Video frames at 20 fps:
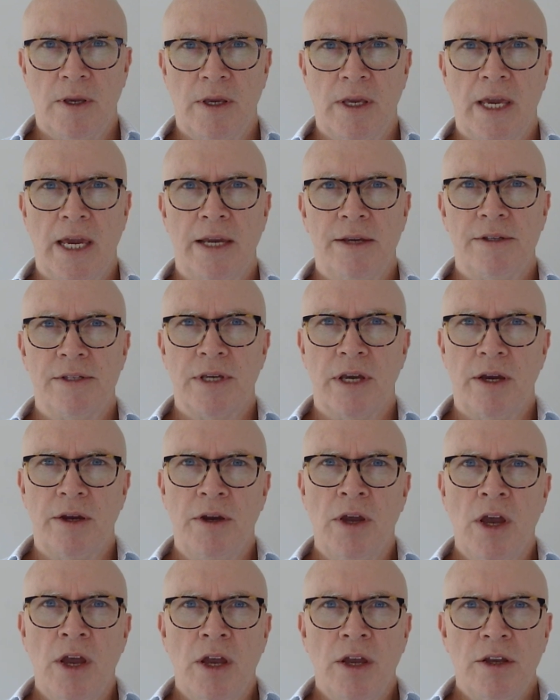Okay, so
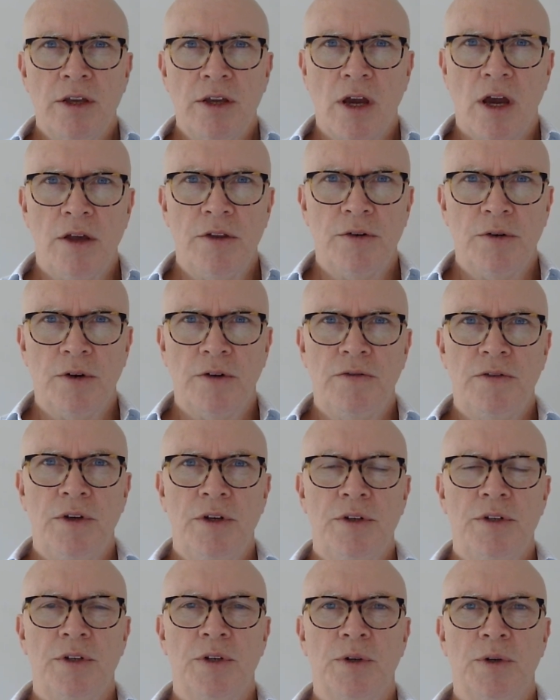go through a
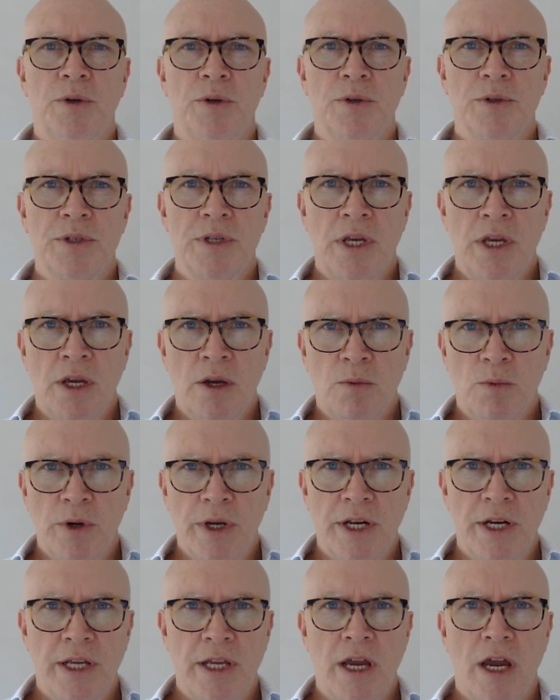few tools. We're
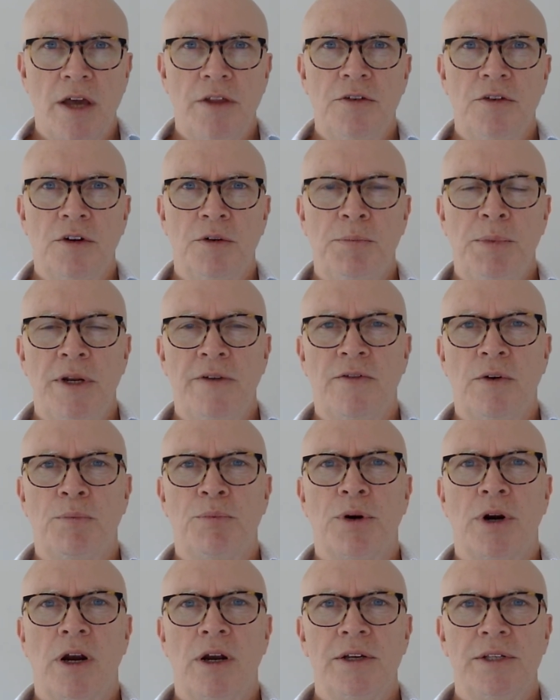going to go through a bit of a
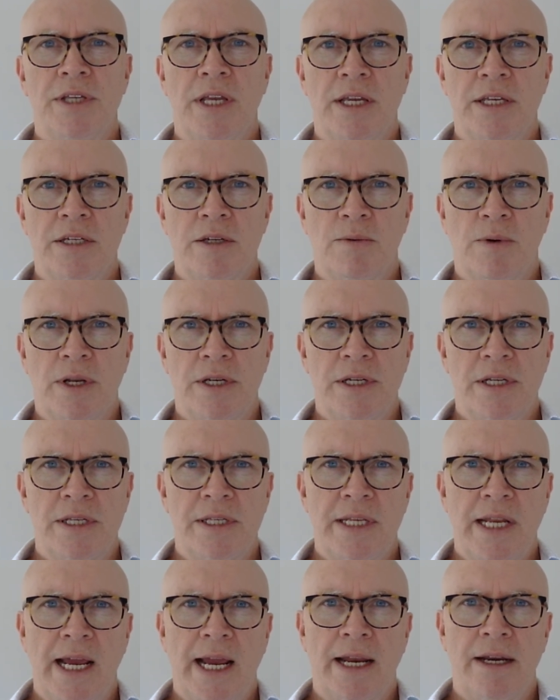process to
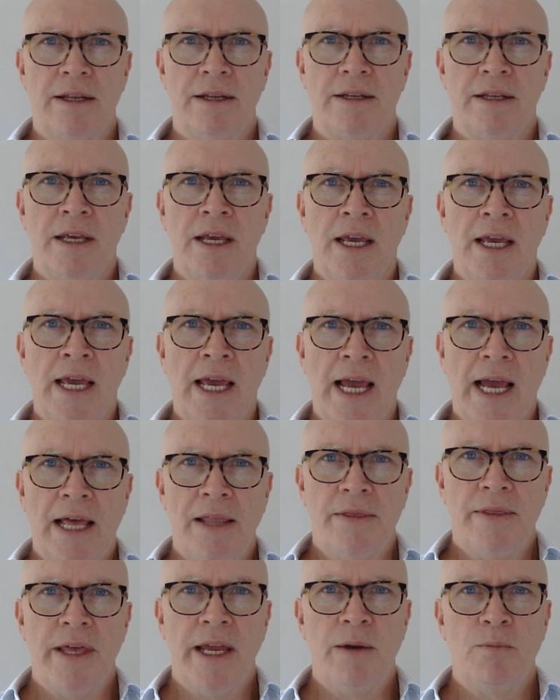understand it.
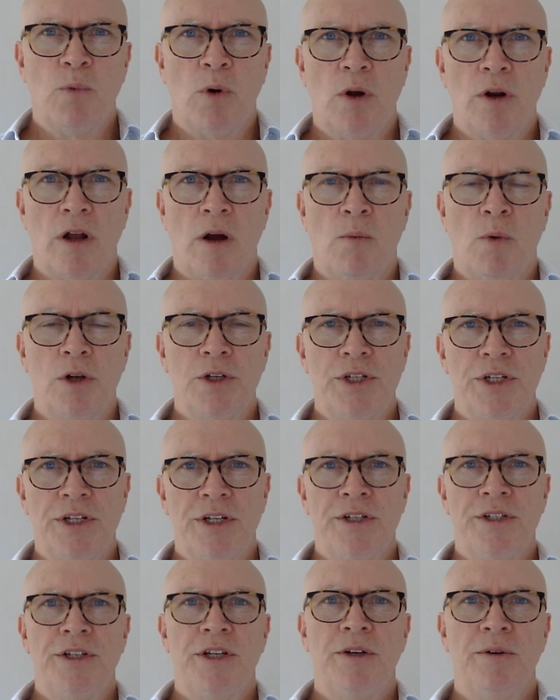And then what I want you
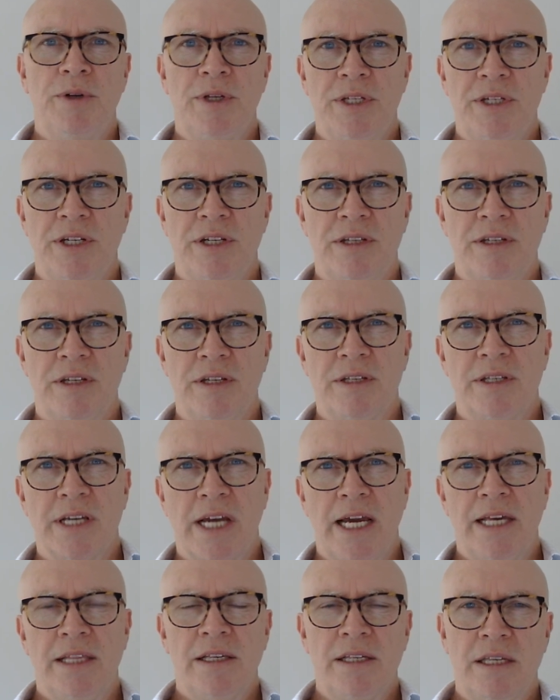to do is just to say,
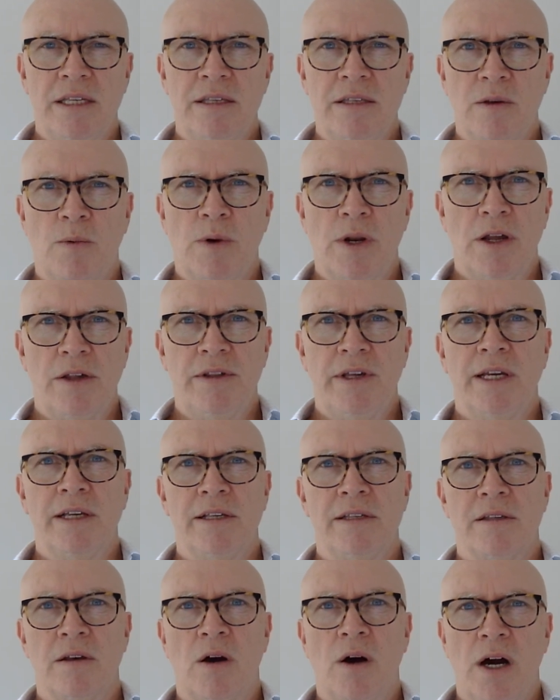this is the one I think
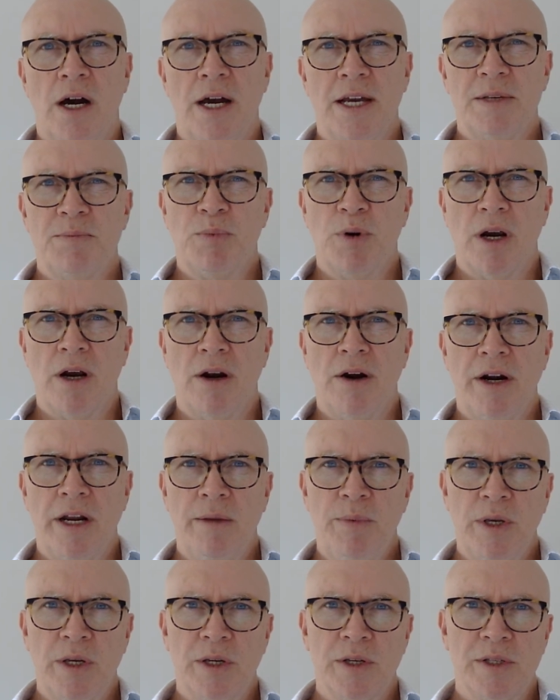is the highest priority
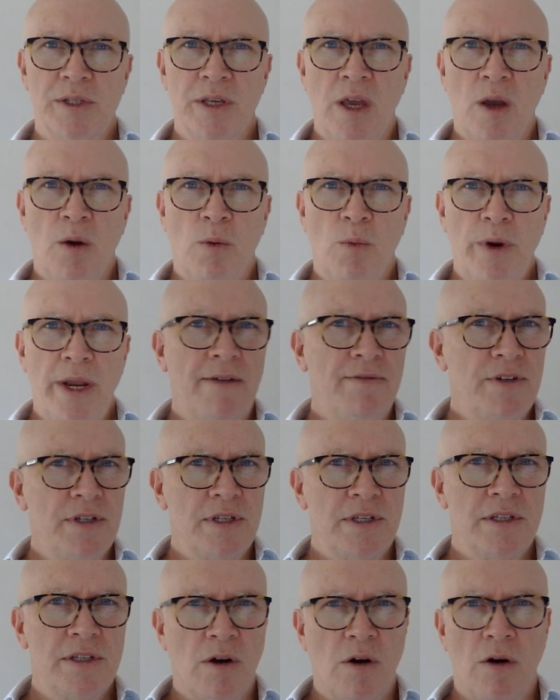because we have to
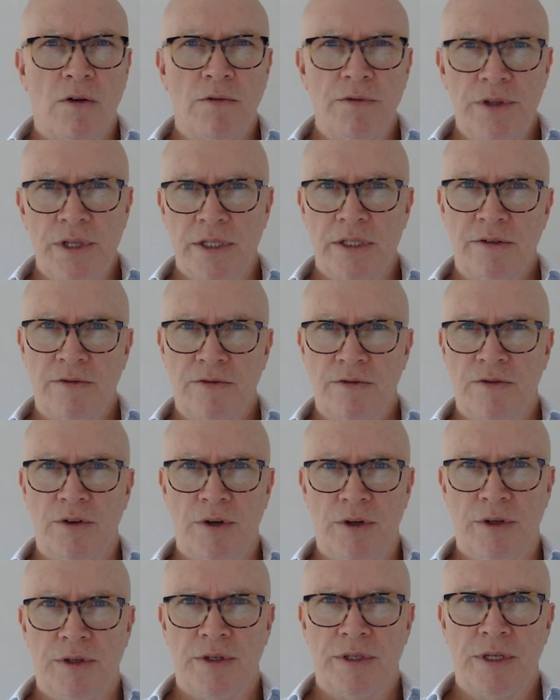solve this
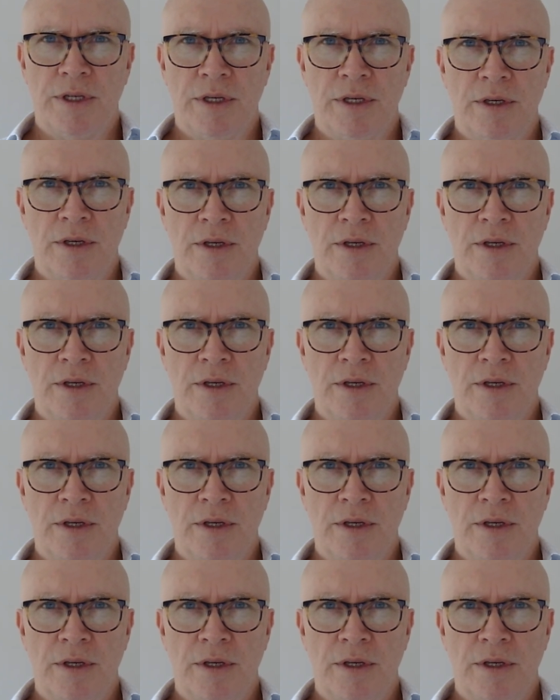first.